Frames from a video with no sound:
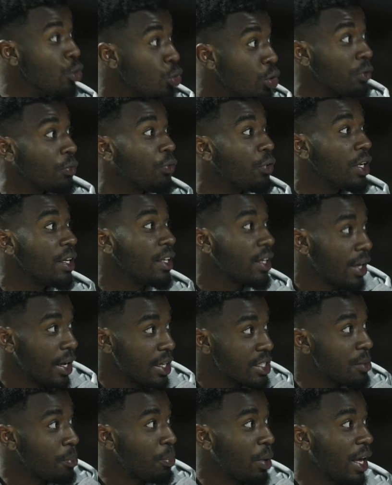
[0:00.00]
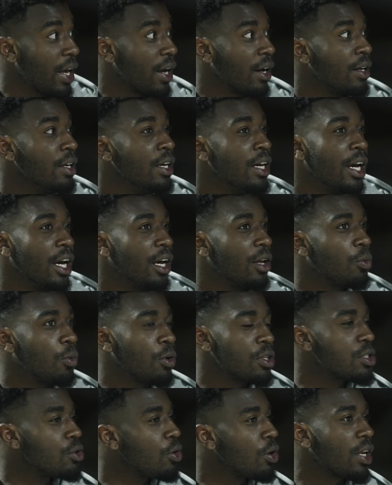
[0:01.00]
you could feel it as a player. It
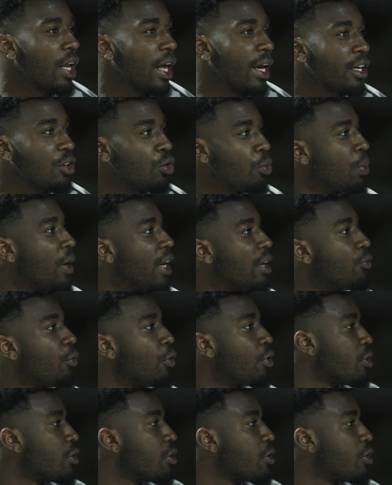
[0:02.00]
was not like you played for